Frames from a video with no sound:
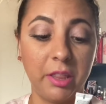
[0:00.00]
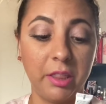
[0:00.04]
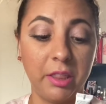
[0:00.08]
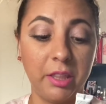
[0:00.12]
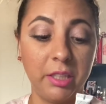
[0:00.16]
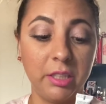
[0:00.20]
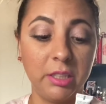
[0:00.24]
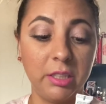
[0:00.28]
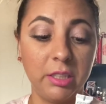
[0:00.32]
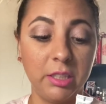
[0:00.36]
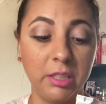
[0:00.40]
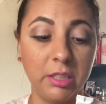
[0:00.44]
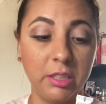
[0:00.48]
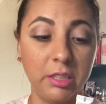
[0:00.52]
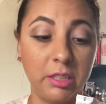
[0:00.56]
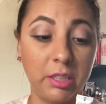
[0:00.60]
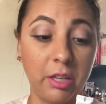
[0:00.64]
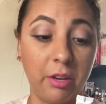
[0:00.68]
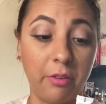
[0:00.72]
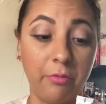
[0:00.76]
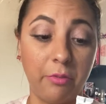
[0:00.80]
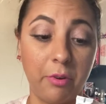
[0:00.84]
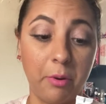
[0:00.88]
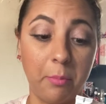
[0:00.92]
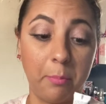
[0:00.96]
This is
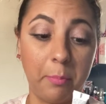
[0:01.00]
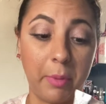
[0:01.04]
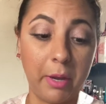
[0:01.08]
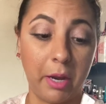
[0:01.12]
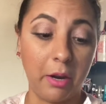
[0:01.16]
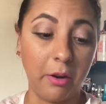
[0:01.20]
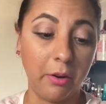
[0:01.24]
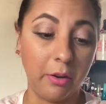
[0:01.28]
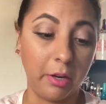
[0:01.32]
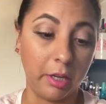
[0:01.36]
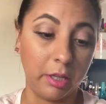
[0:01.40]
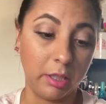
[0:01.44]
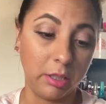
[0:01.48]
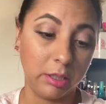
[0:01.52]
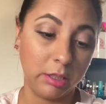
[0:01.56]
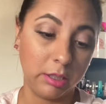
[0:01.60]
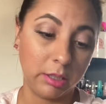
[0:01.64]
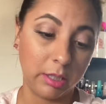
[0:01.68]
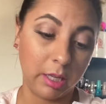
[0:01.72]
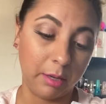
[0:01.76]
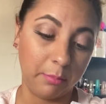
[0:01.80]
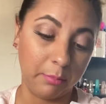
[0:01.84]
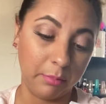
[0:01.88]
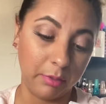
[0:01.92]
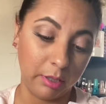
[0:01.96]
from Paris,
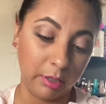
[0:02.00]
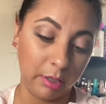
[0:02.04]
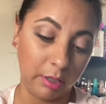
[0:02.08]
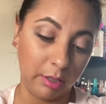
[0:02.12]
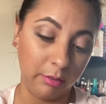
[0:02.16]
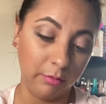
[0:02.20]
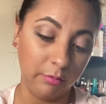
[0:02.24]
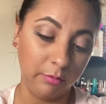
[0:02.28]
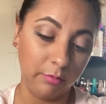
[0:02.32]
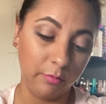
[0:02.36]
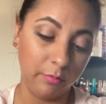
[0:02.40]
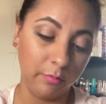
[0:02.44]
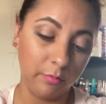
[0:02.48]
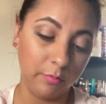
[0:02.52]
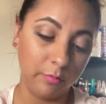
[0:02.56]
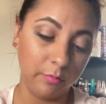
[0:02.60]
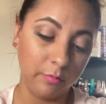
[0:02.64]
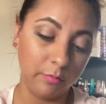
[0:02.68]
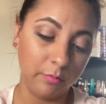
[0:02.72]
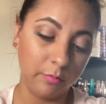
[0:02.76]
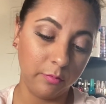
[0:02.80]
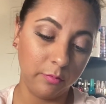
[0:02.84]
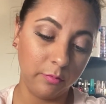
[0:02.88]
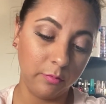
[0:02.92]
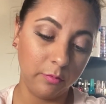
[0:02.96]
I believe.
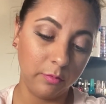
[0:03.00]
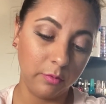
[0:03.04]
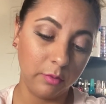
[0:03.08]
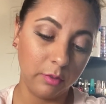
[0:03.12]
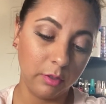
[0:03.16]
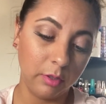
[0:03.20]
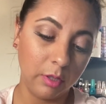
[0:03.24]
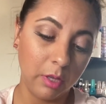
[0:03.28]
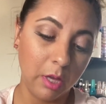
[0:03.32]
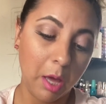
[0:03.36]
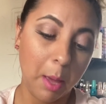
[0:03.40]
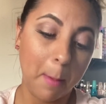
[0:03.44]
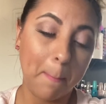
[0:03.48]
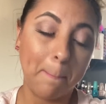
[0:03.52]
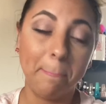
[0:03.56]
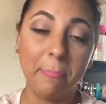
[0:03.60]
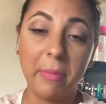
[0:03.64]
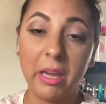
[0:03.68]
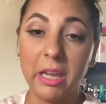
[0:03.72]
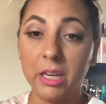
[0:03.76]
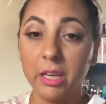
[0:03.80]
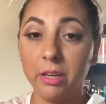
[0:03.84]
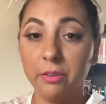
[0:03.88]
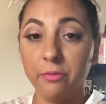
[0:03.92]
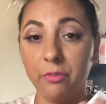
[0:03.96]

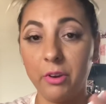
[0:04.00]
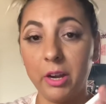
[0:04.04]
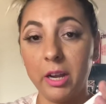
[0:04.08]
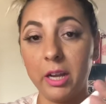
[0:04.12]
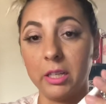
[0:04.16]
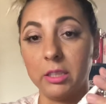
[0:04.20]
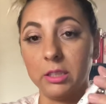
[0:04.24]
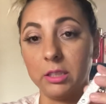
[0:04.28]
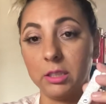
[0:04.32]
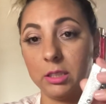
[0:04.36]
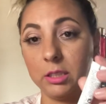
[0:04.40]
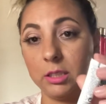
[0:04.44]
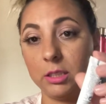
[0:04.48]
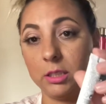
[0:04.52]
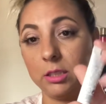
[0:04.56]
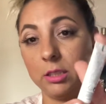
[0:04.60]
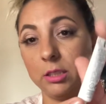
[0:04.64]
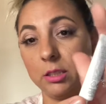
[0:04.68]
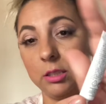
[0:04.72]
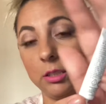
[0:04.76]
Made in France.